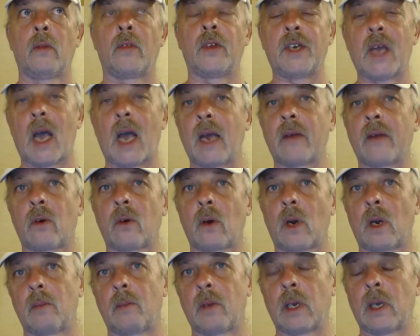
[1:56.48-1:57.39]
the
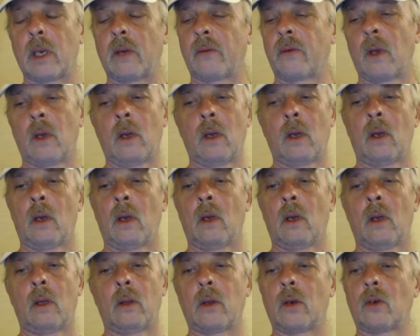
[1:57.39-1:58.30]
Diver, I believe.
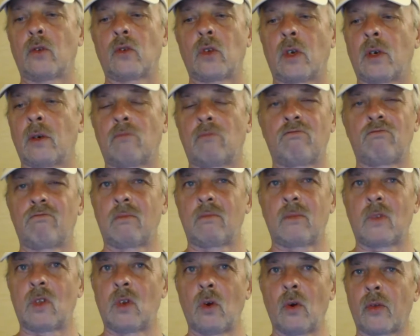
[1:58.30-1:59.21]
There's
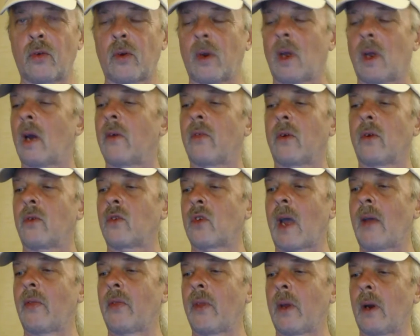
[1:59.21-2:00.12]
two or three
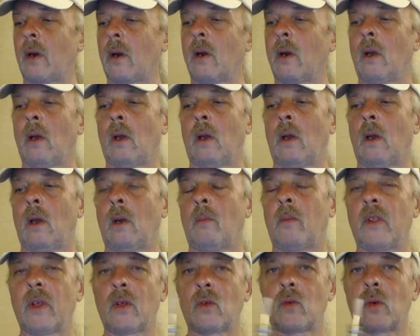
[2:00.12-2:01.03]
others out there.
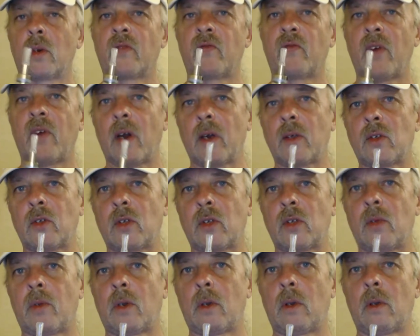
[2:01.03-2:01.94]
But this one is very
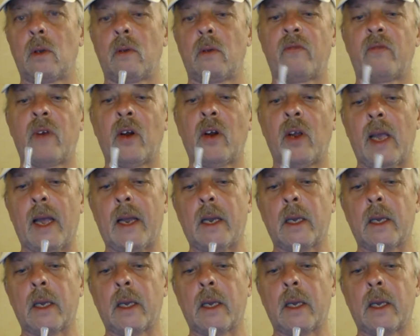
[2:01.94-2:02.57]
simple, very